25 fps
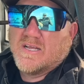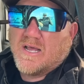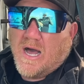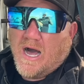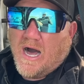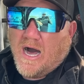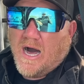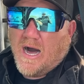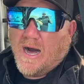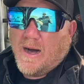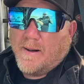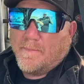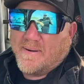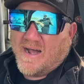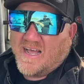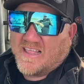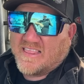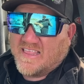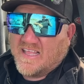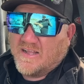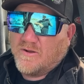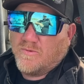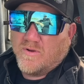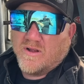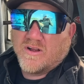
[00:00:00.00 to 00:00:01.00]
I
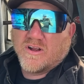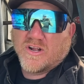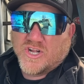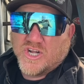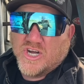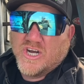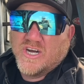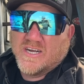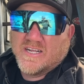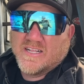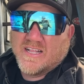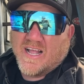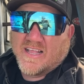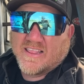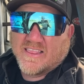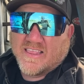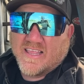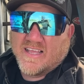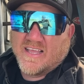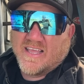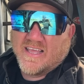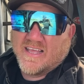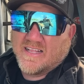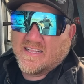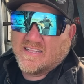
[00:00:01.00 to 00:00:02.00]
think we were good. I
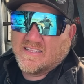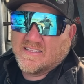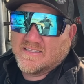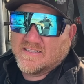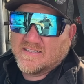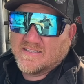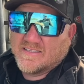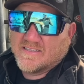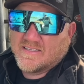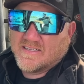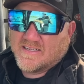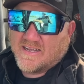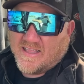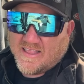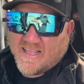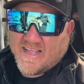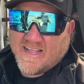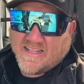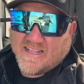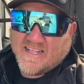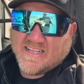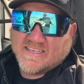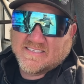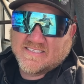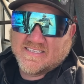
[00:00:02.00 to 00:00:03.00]
think it
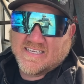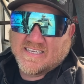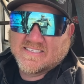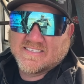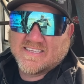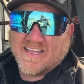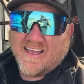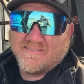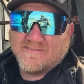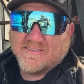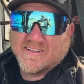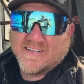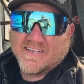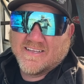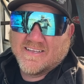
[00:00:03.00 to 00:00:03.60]
did a 670.